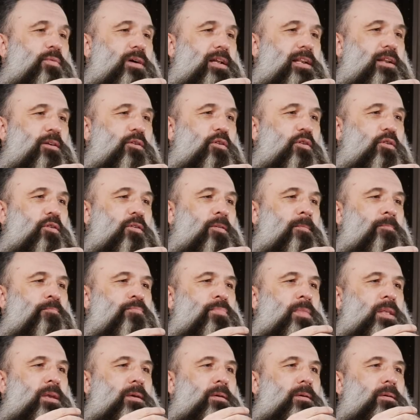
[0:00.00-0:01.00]
one who
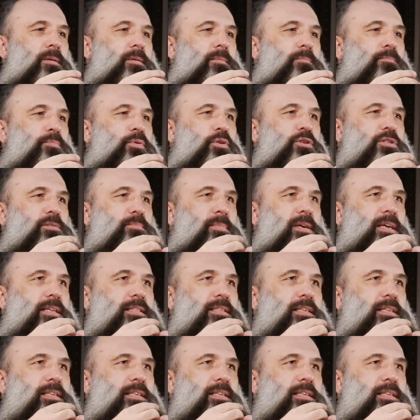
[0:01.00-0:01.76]
pushed me